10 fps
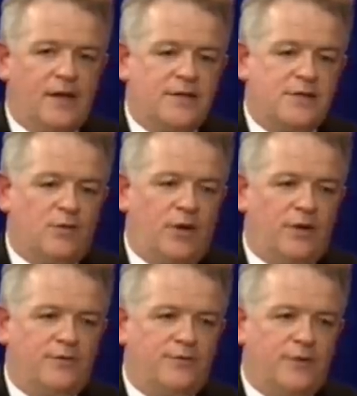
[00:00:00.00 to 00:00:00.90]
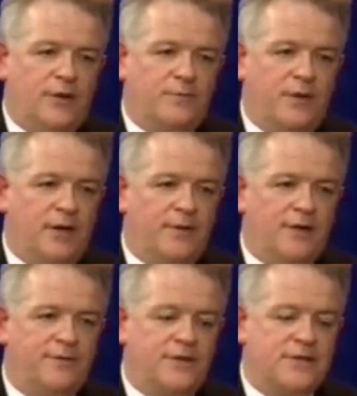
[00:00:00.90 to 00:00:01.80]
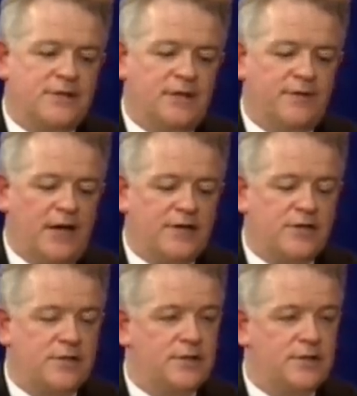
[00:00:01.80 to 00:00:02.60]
So we at PMFDC have actually